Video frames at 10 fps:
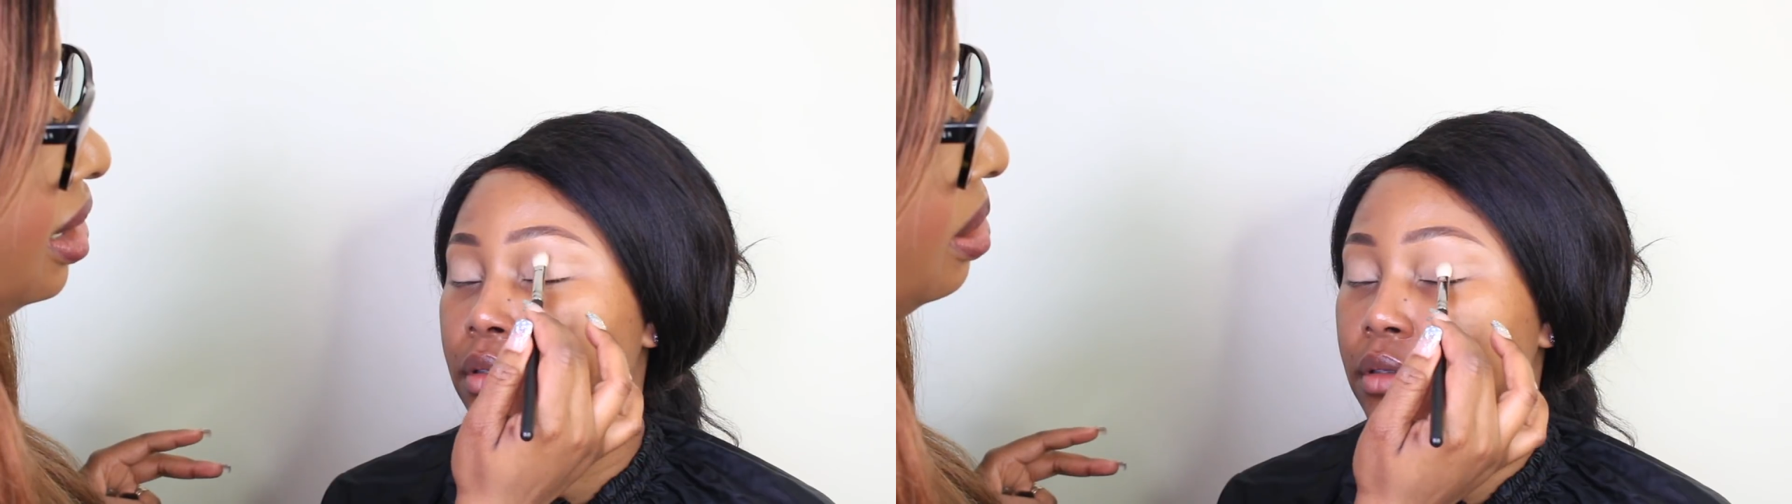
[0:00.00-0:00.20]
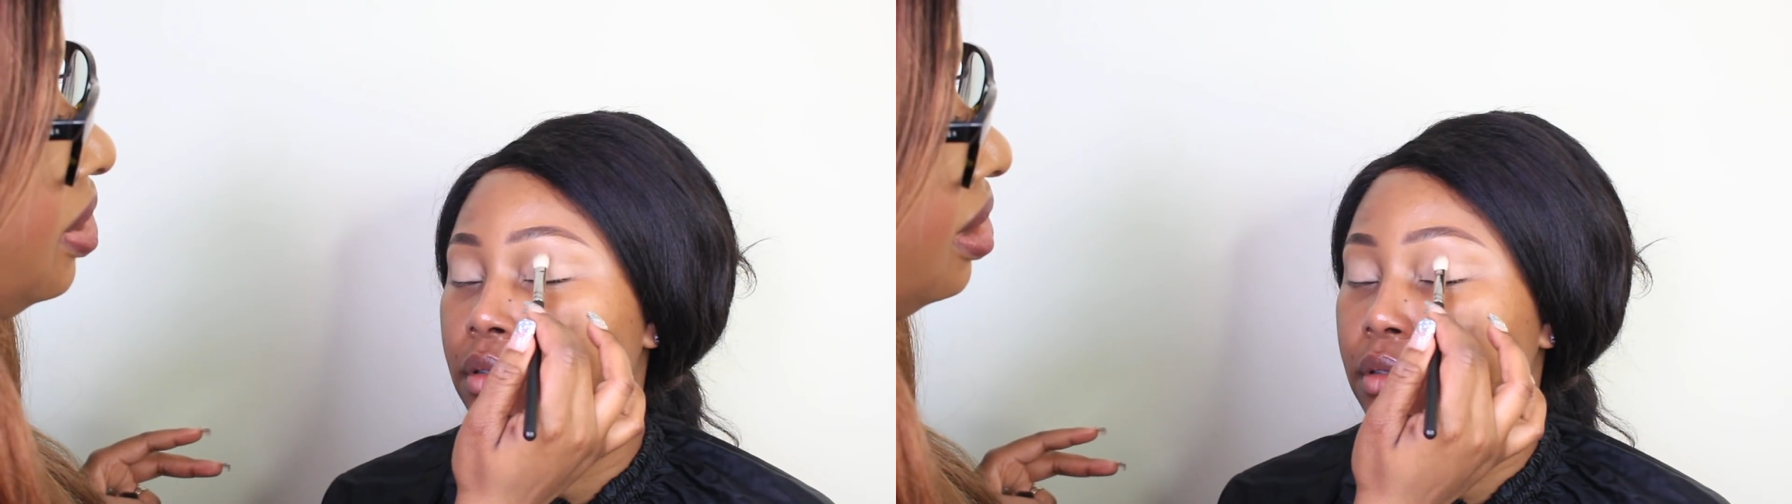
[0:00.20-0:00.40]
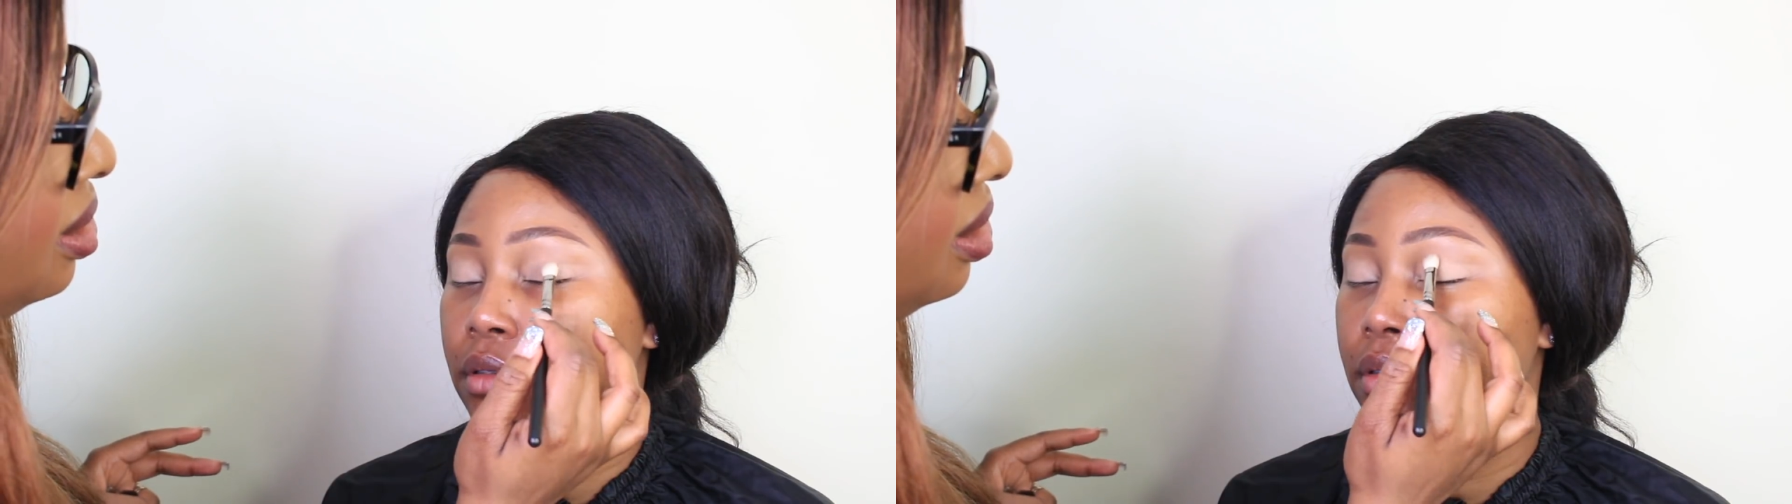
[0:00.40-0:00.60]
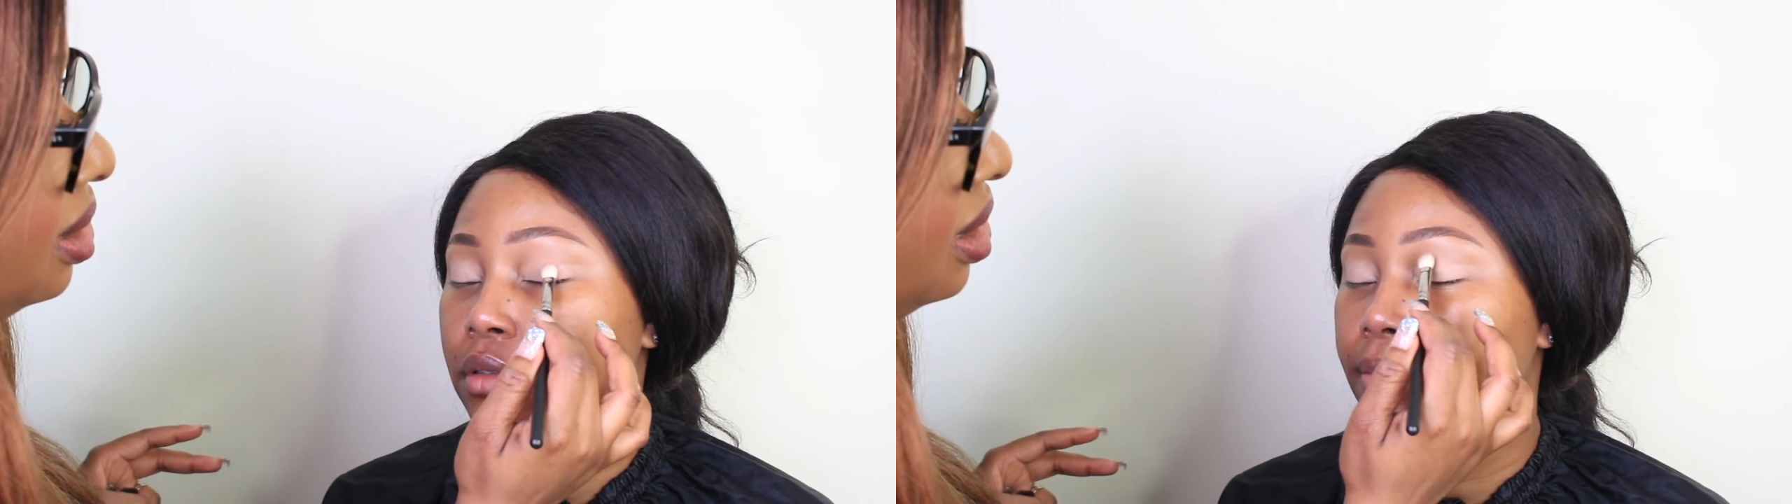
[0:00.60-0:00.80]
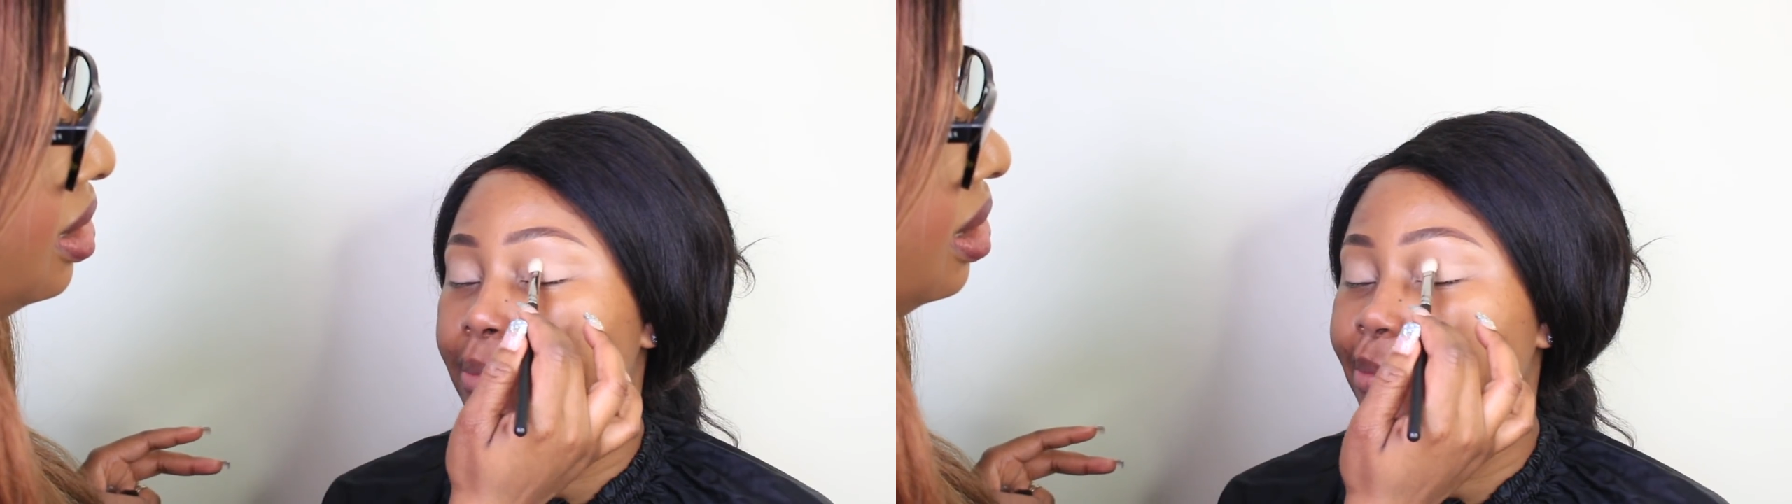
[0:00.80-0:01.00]
it's a bit
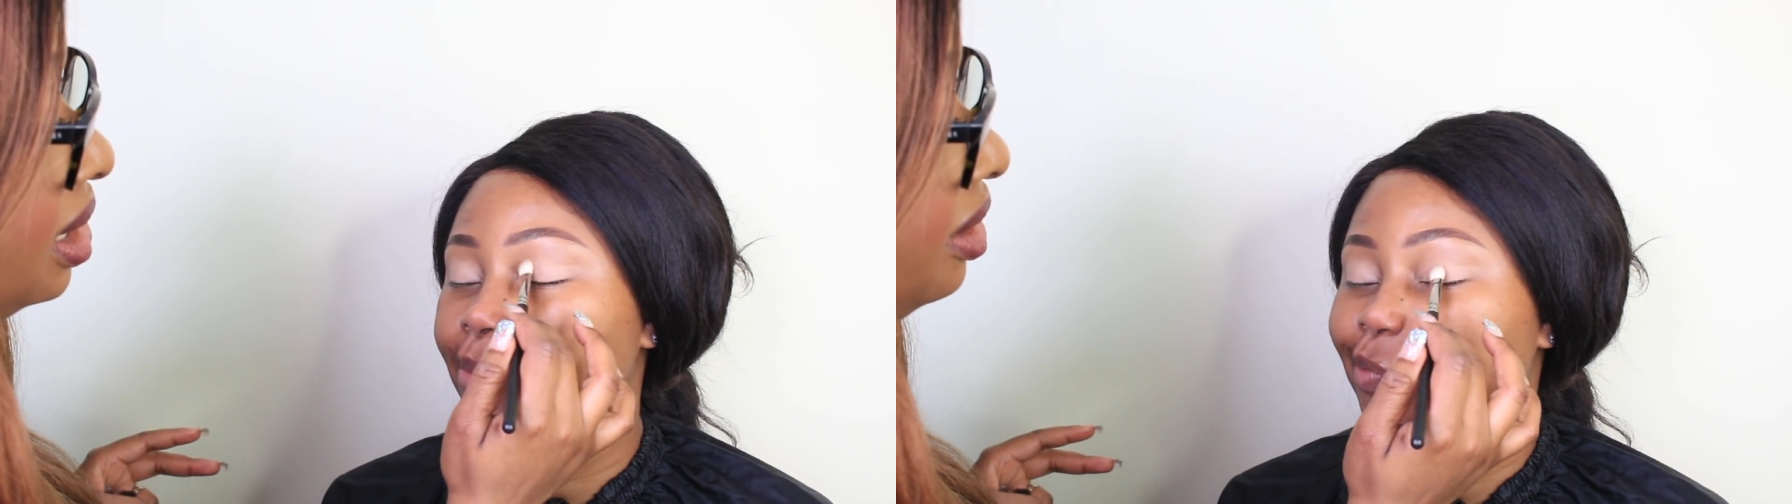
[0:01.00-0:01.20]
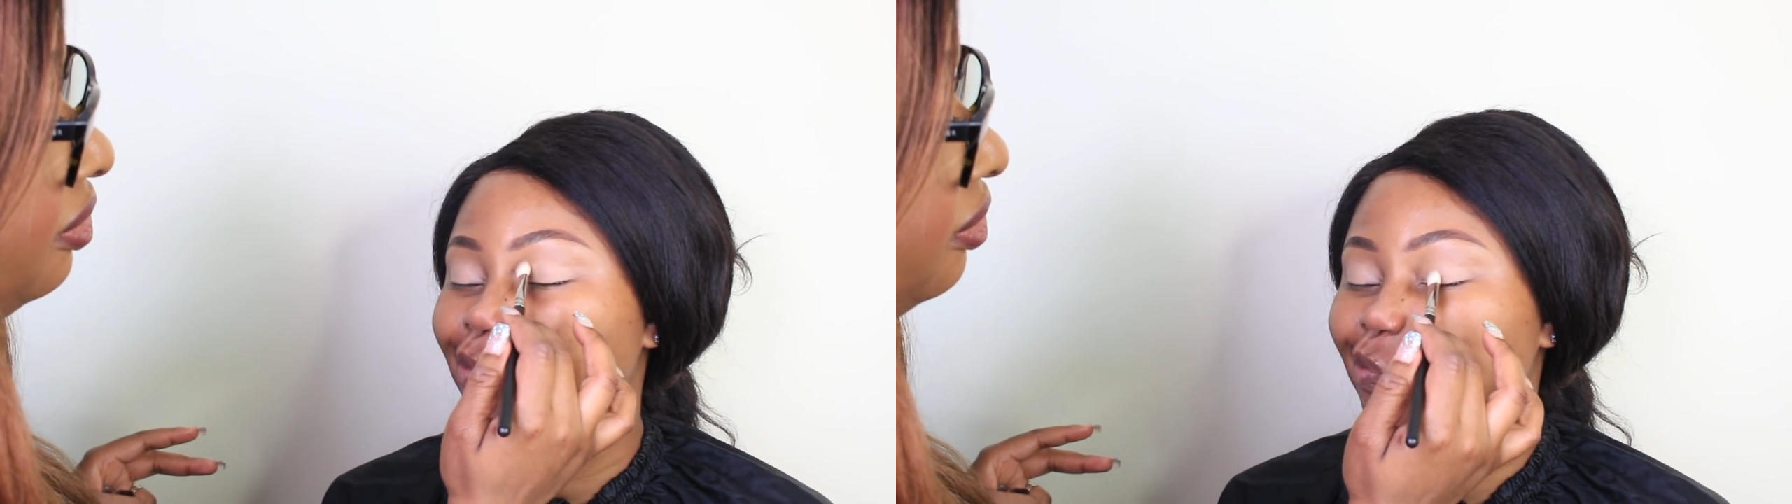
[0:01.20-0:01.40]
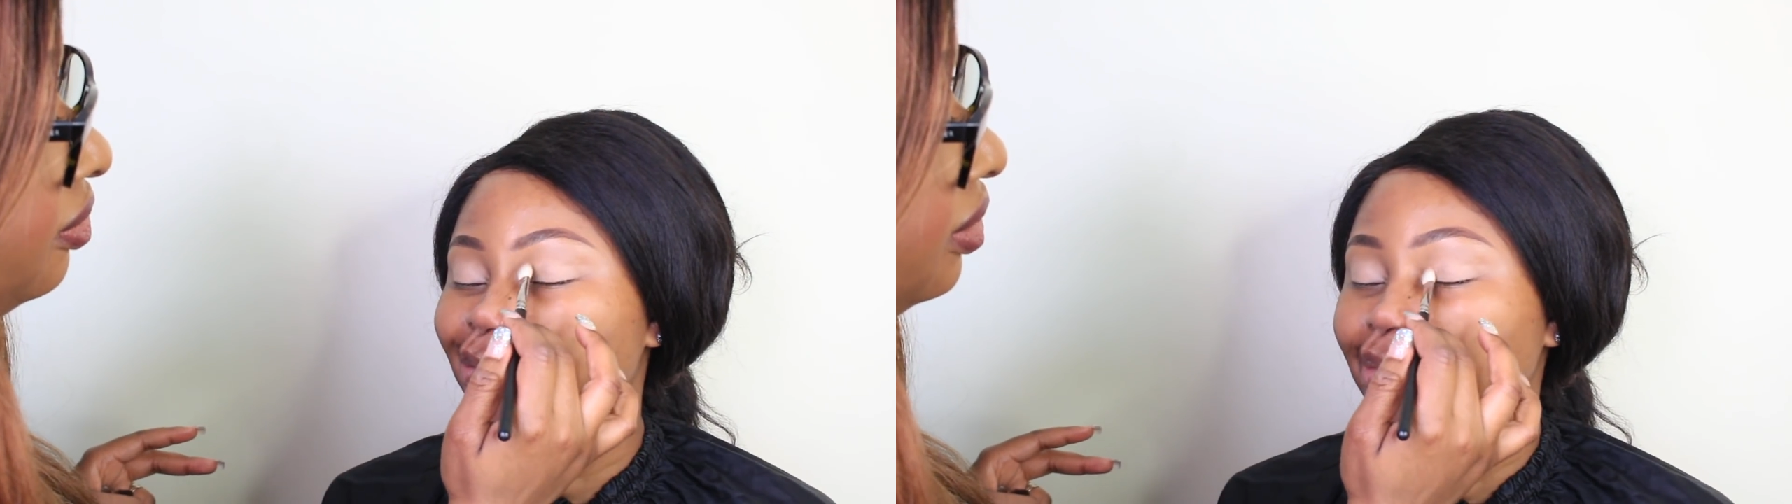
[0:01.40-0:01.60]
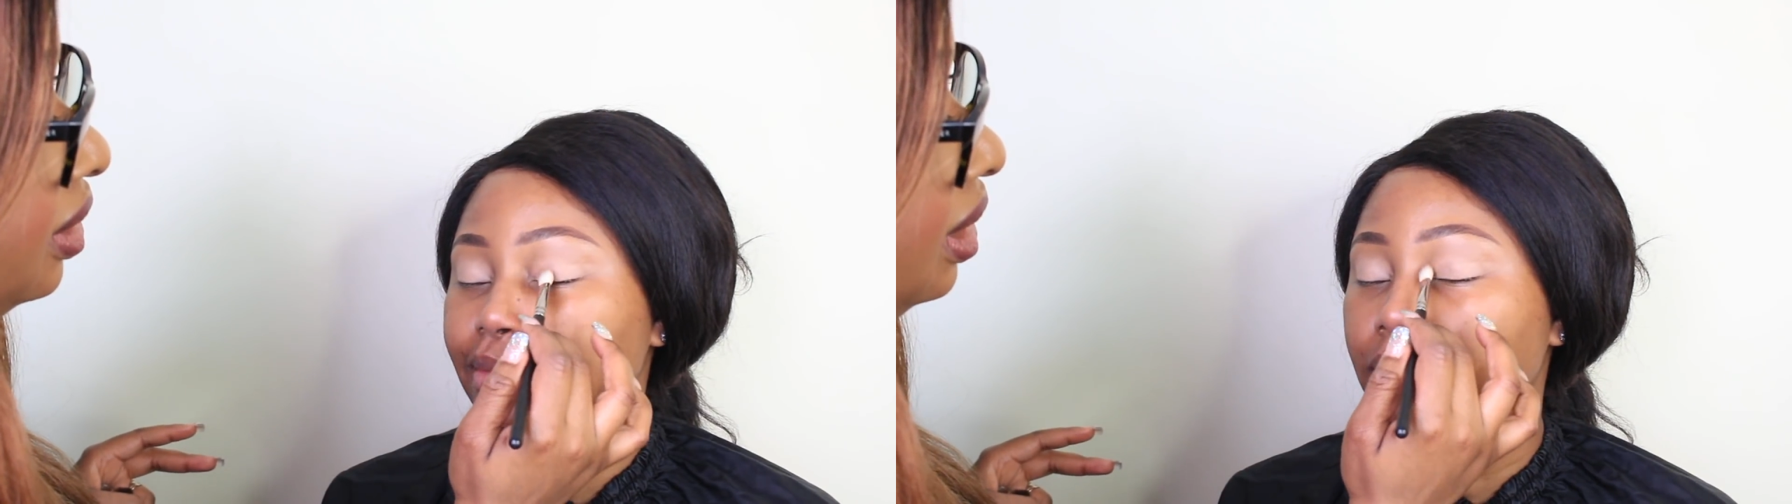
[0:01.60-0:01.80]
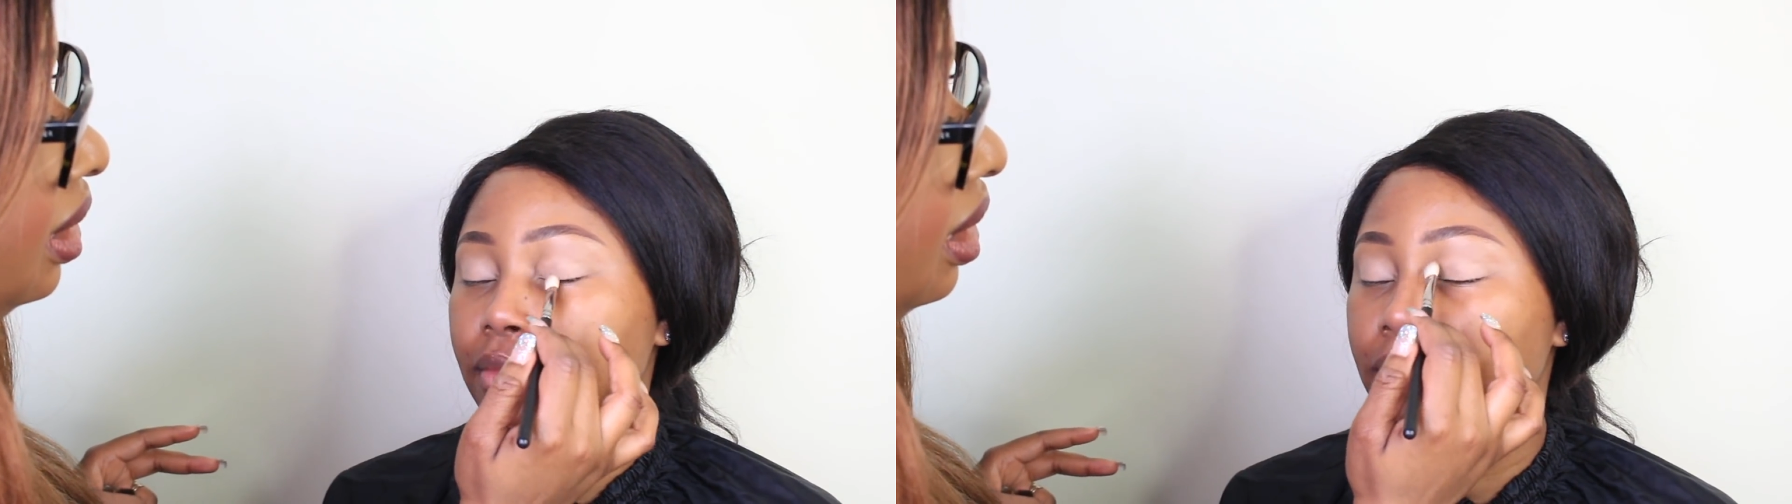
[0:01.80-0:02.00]
stiff.